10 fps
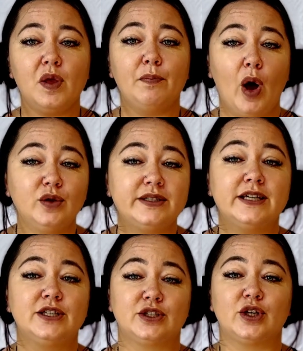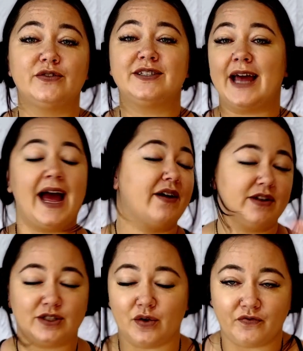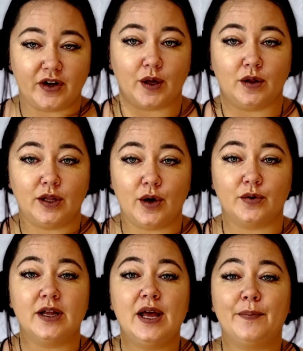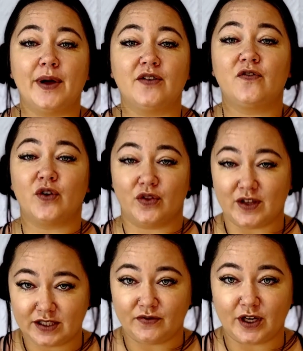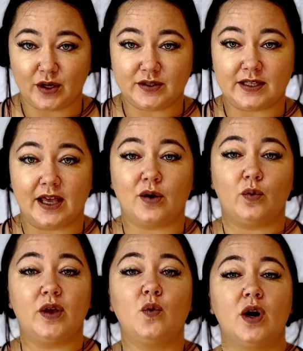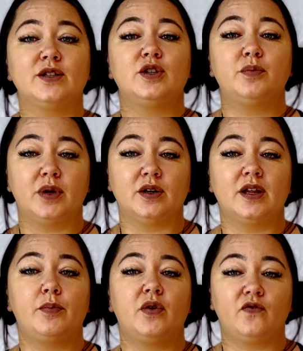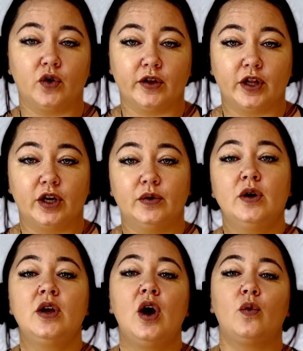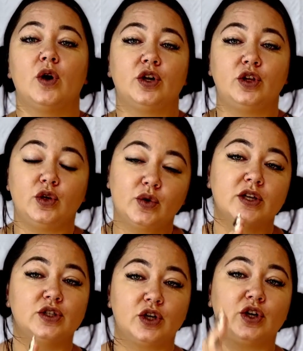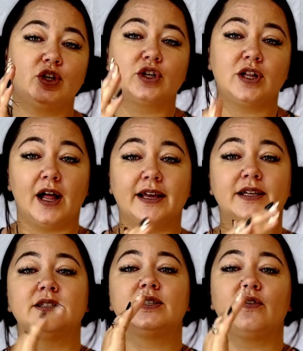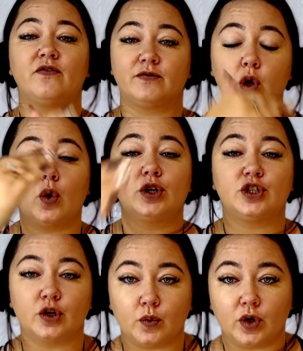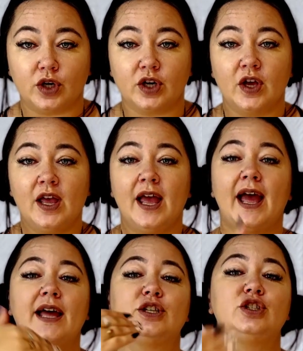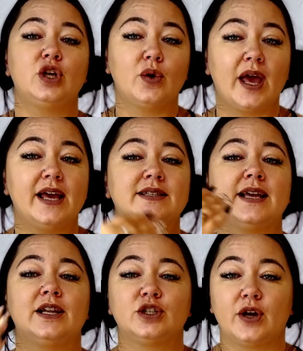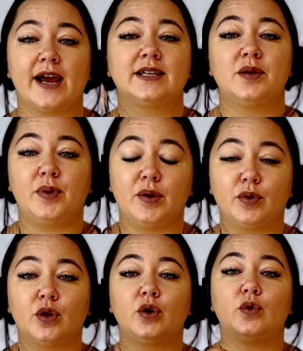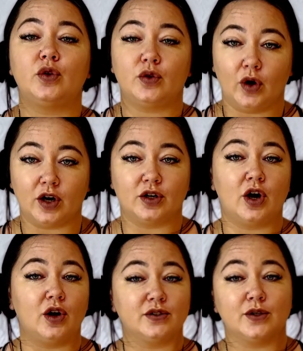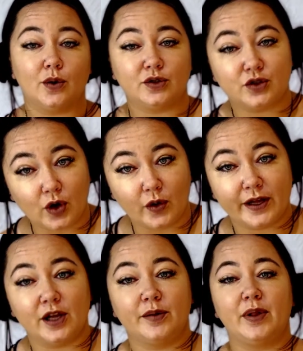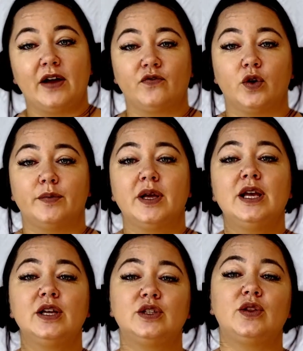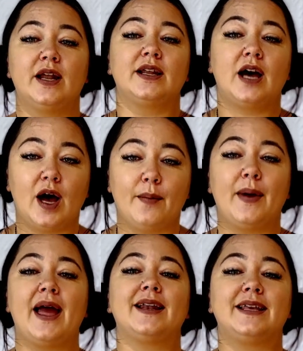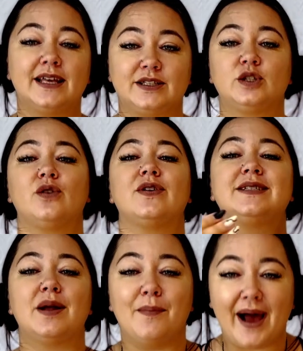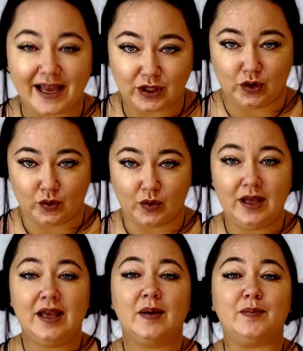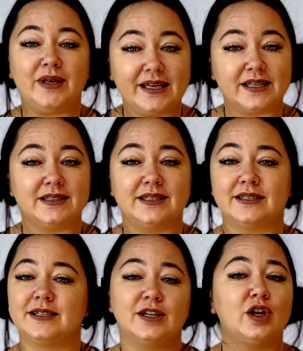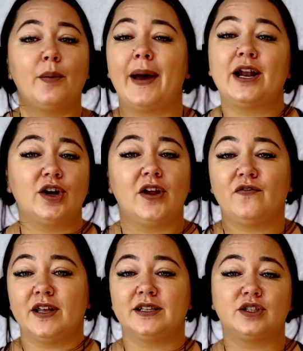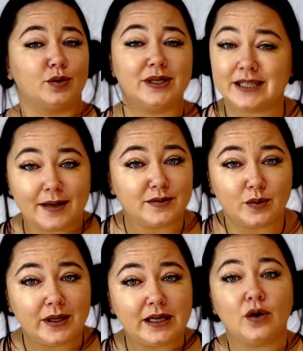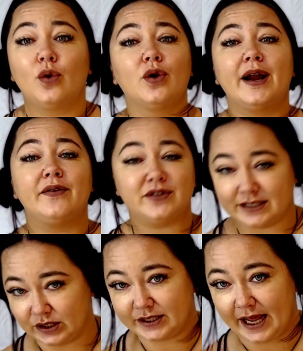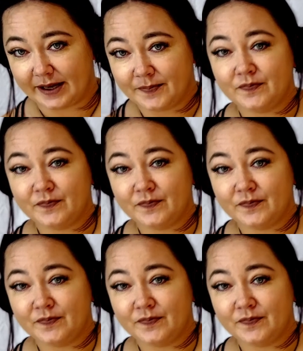Posting deserves to have its own video alone, but for this video's sake, we want to build a portfolio where you can turn your clients towards your work and showcase and attract the people who are also scrolling on the platform to then come and get serviced by you. Be consistent no matter if it's 3 times a week or every single day.